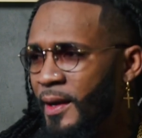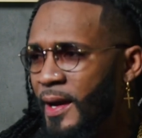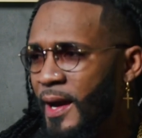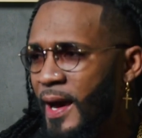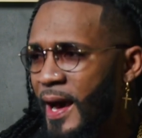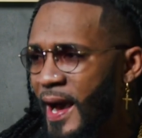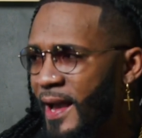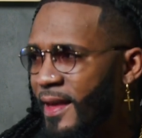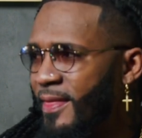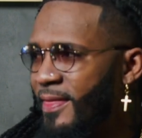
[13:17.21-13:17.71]

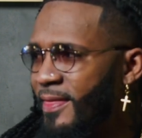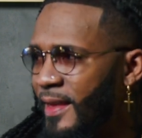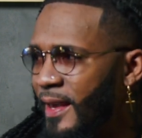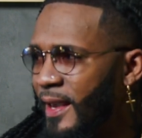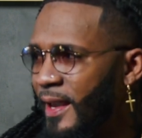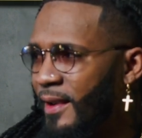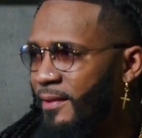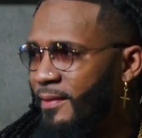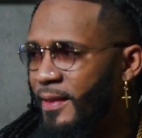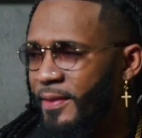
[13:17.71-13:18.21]
I
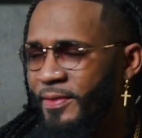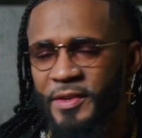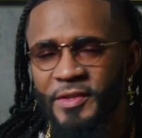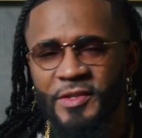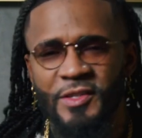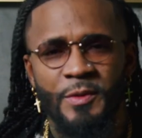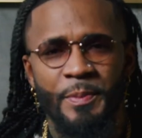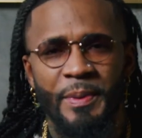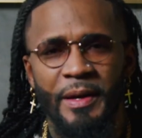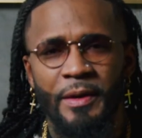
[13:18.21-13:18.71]
think that the
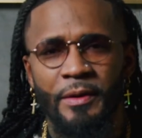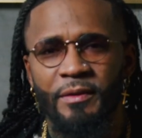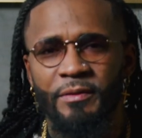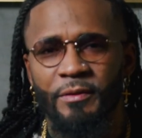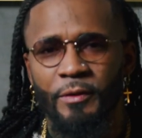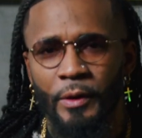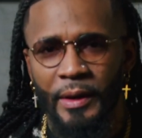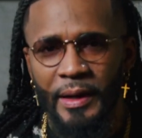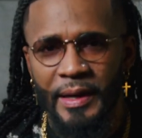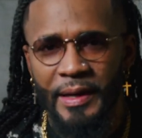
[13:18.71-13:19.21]
Spirit of
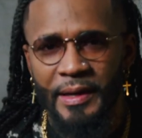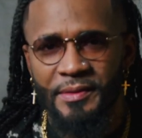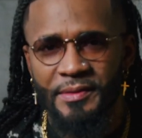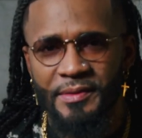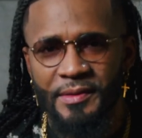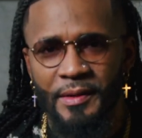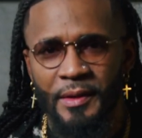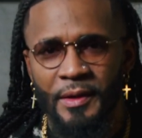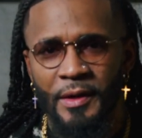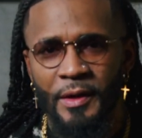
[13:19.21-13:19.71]

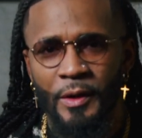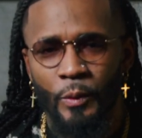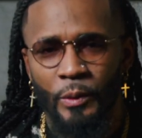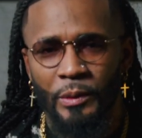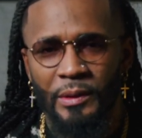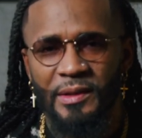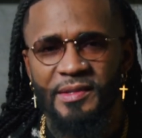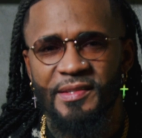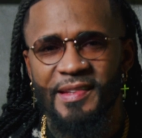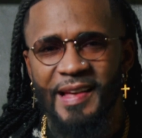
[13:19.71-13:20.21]
grace
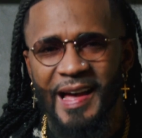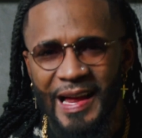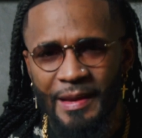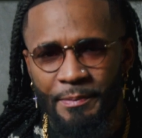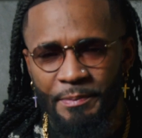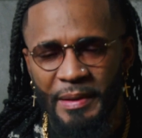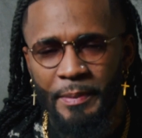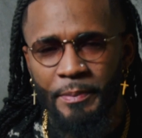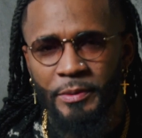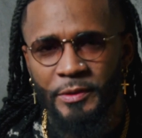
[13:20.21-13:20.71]
will assign
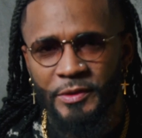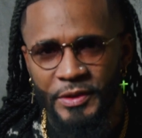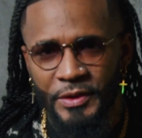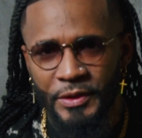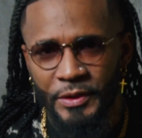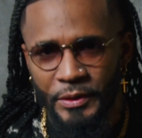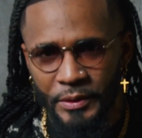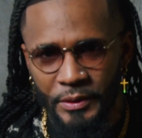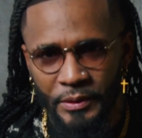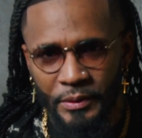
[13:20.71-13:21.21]
people to
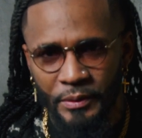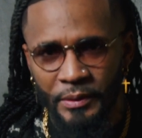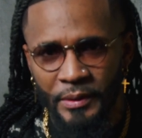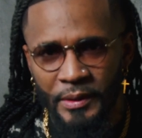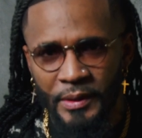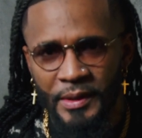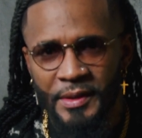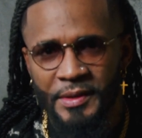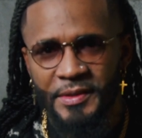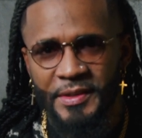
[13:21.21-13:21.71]
you
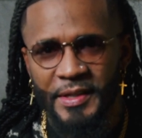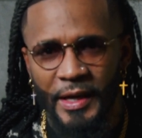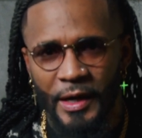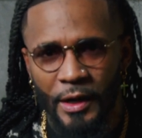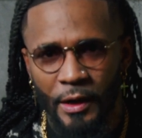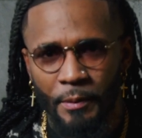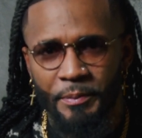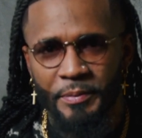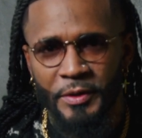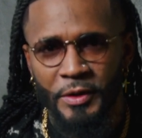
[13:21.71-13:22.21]
to
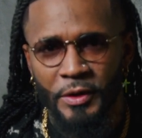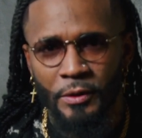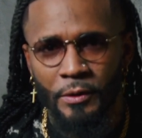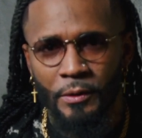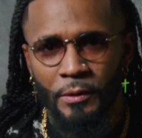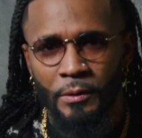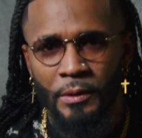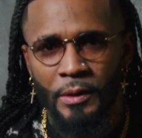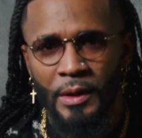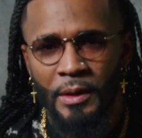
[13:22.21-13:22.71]
help
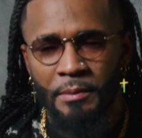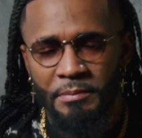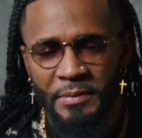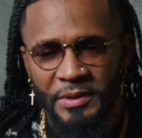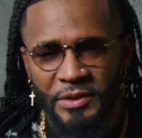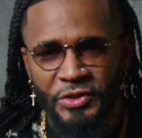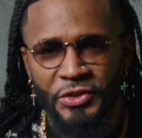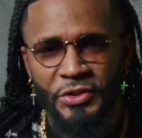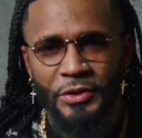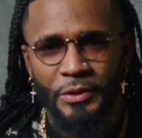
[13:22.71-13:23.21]
you
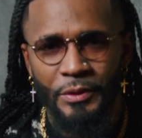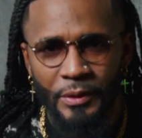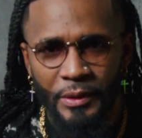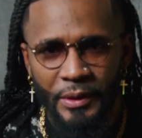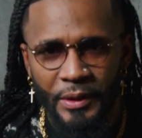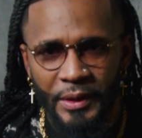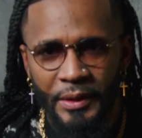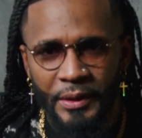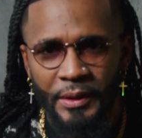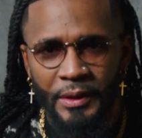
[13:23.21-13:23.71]

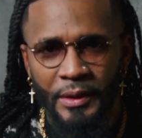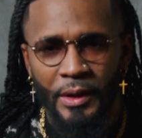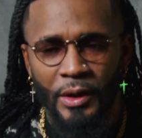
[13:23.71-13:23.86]
mature,